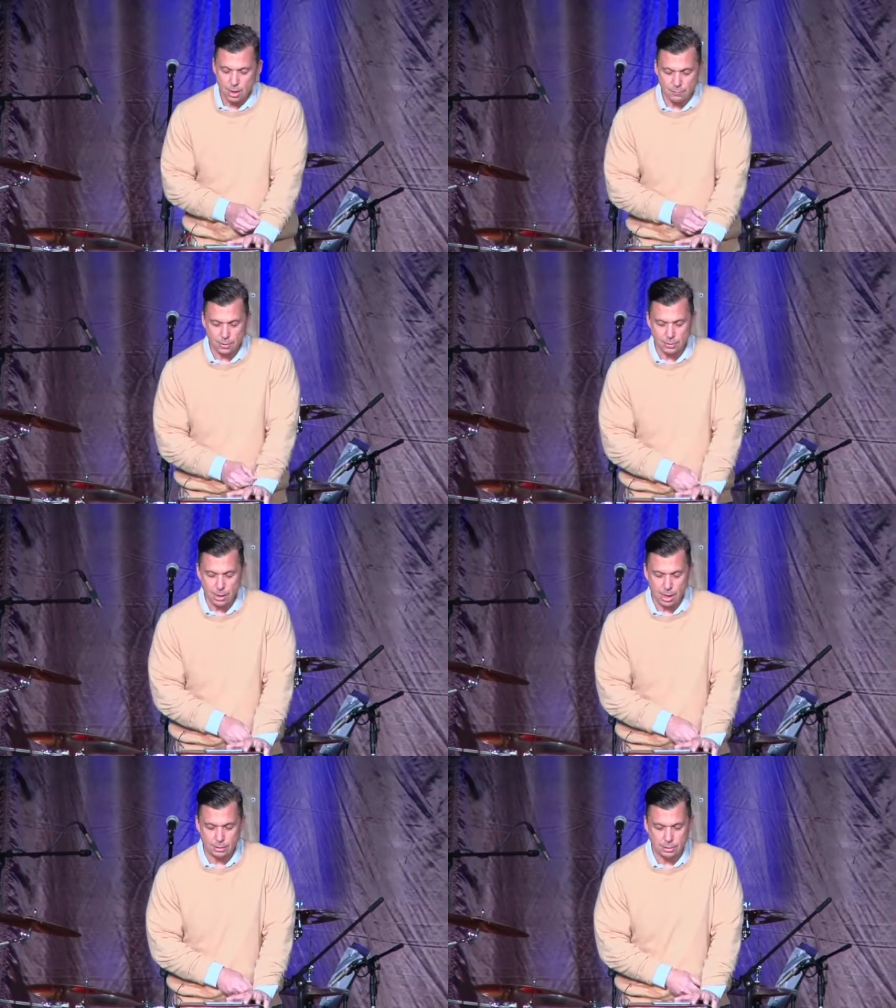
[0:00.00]
Father
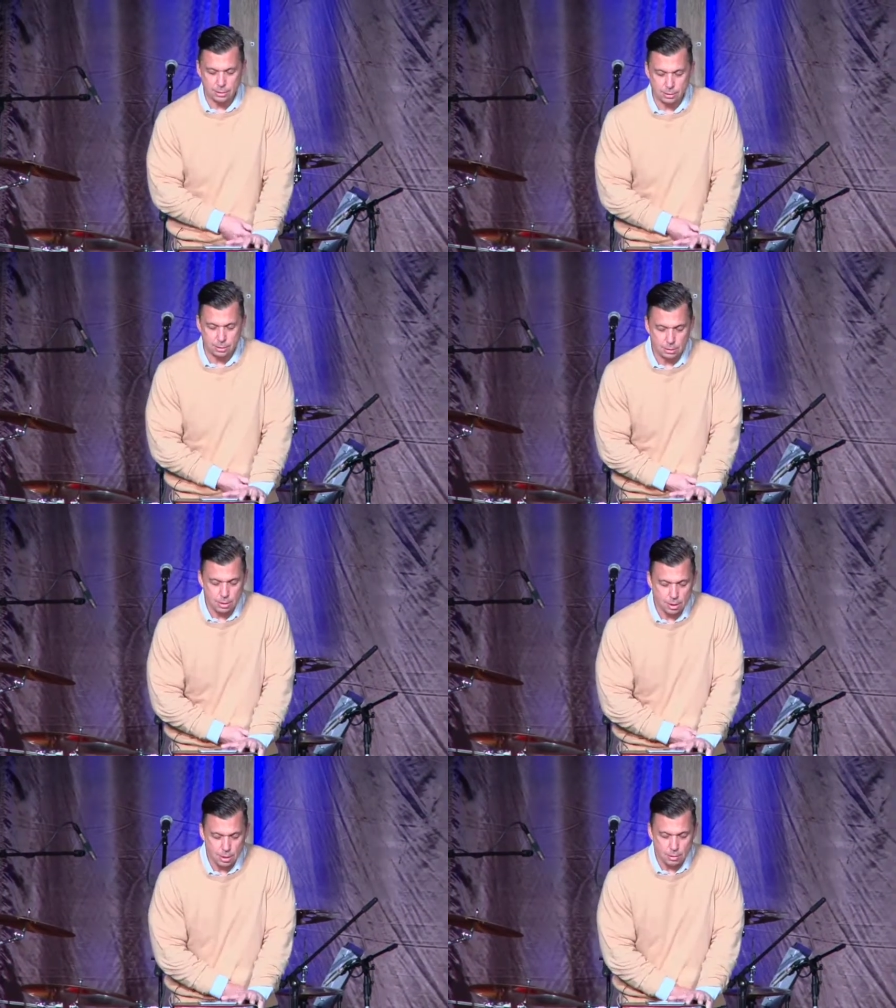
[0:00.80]
God,
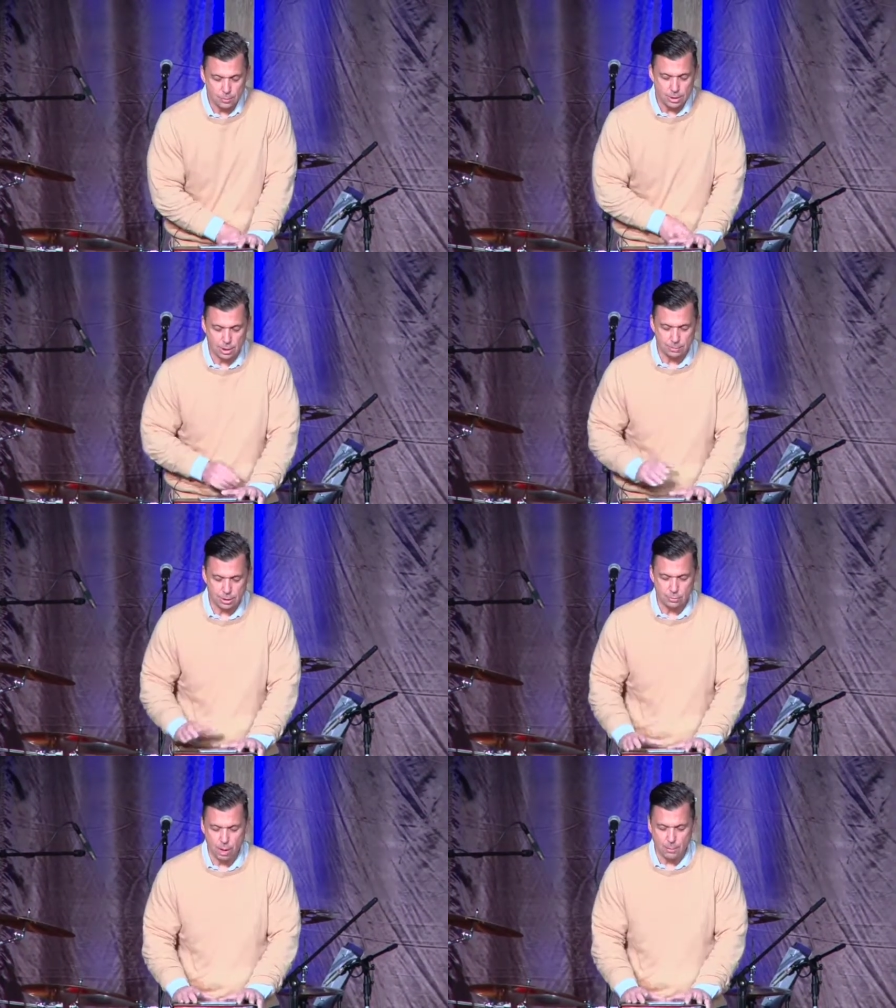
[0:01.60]
we come to
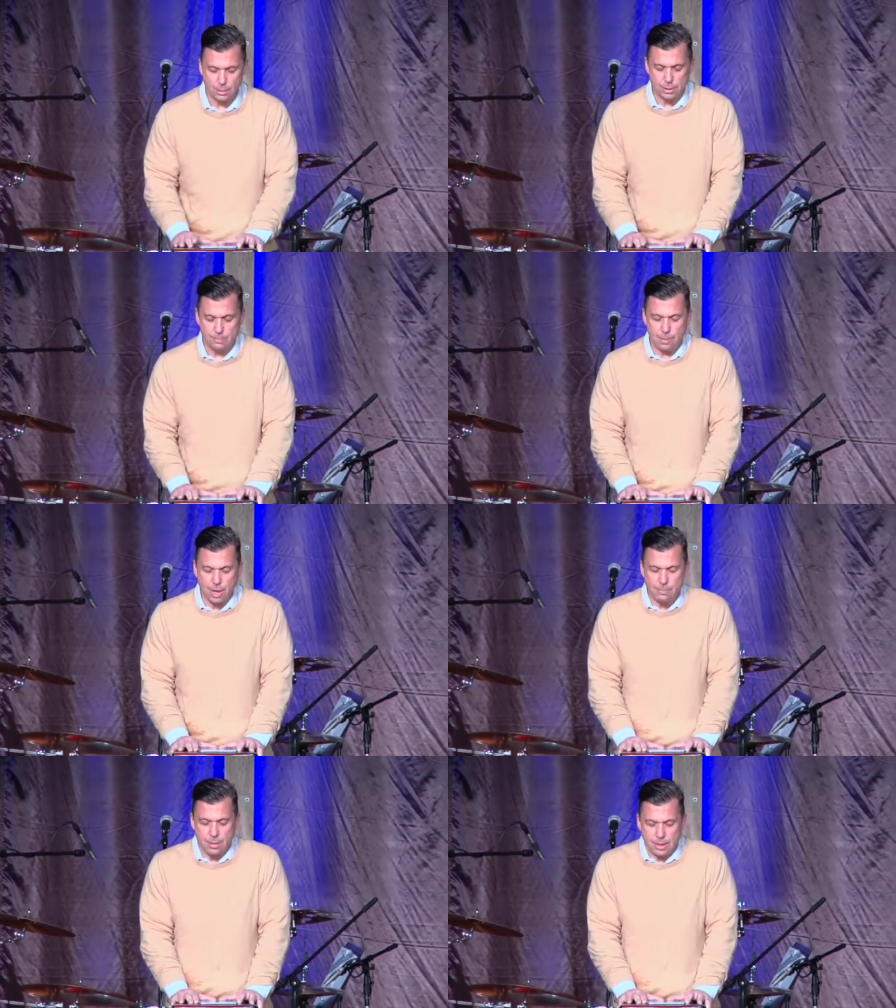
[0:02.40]
you humbly,
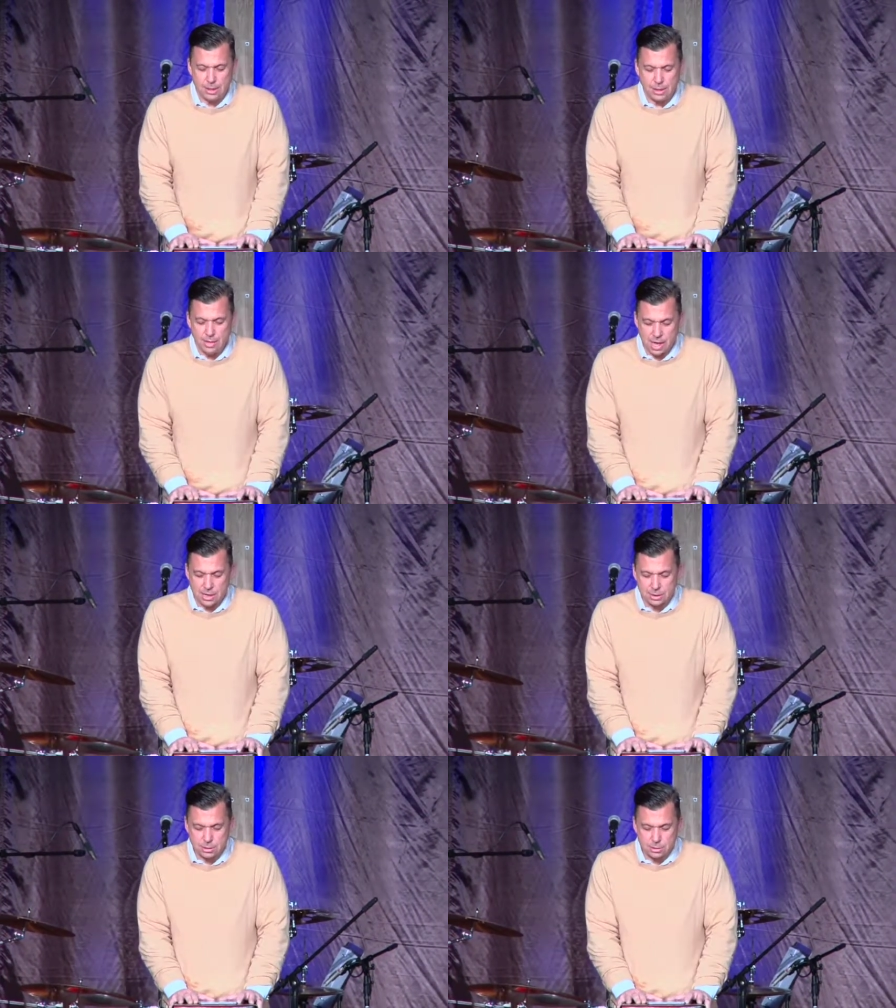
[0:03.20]
admitting that